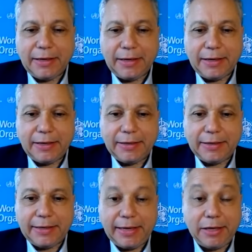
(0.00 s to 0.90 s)

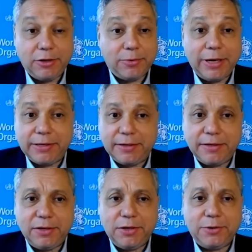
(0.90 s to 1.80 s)
And you're right.
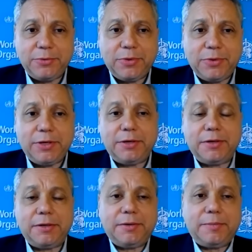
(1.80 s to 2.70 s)
You know,
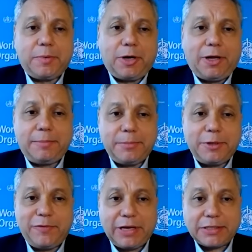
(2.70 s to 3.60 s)
the problem
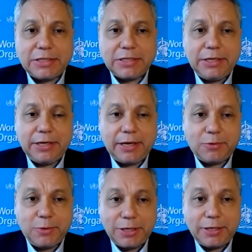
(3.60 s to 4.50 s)
of vaccine
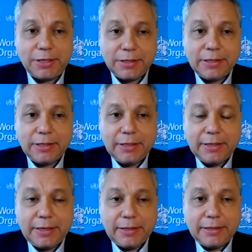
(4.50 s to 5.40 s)
inequity
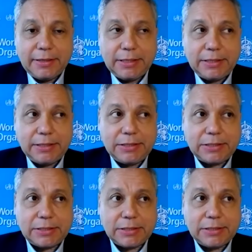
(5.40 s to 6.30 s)

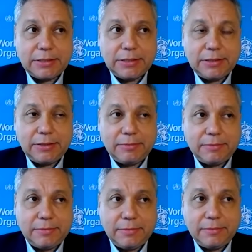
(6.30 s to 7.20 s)
is
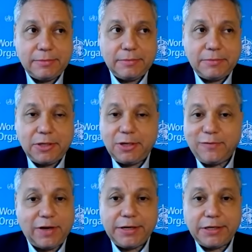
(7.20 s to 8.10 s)
the
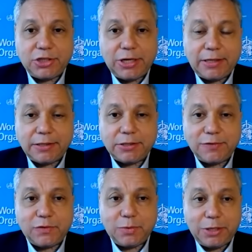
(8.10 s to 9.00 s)
defining challenge
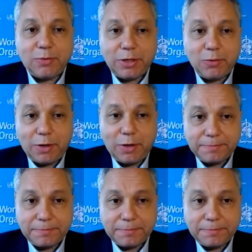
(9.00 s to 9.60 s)
of 2021.